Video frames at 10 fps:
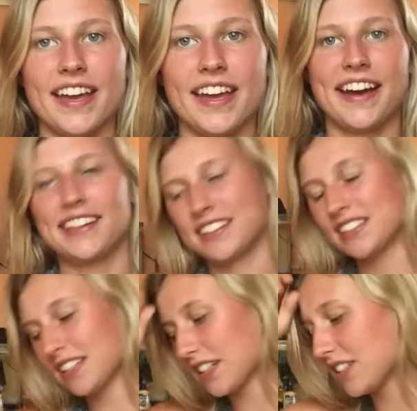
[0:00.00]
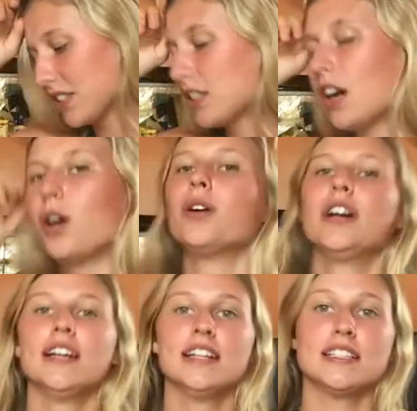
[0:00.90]
Hey guys, so
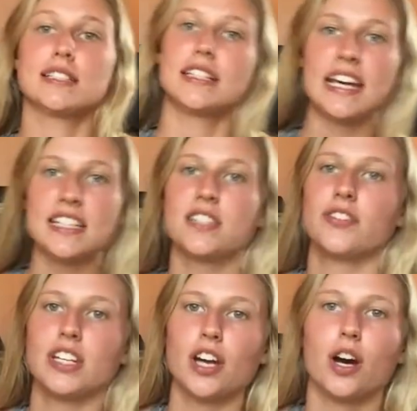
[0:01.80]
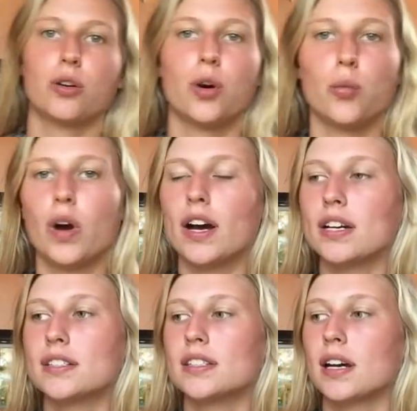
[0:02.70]
today's video
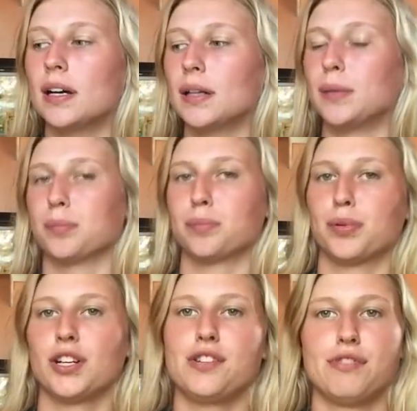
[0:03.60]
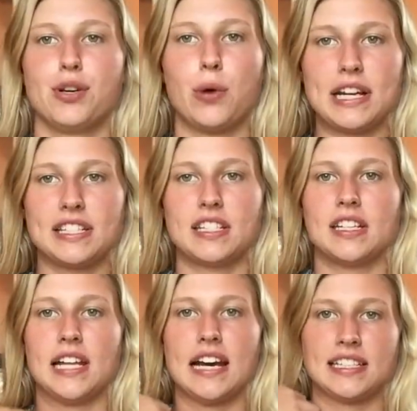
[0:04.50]
was um, pretty
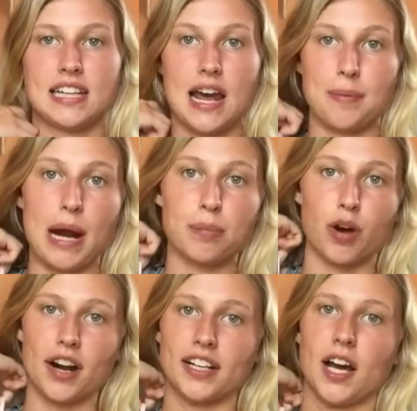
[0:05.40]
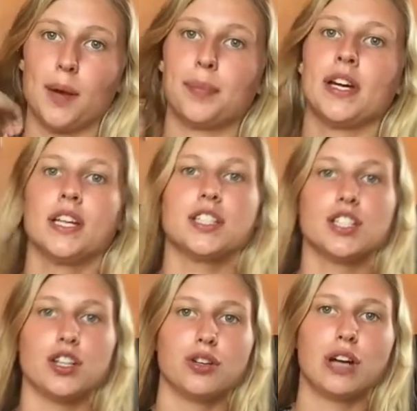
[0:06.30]
requested last time I brought it up
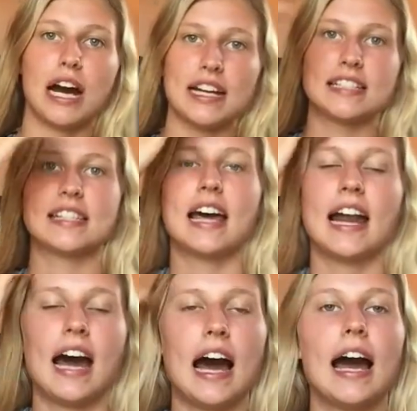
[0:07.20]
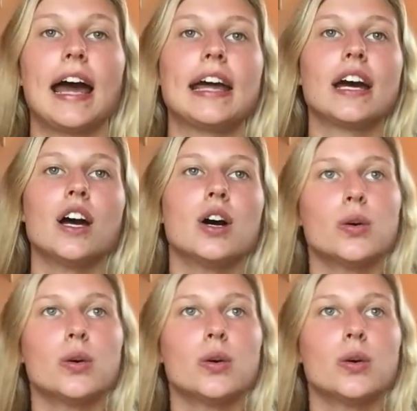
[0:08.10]
to you guys that I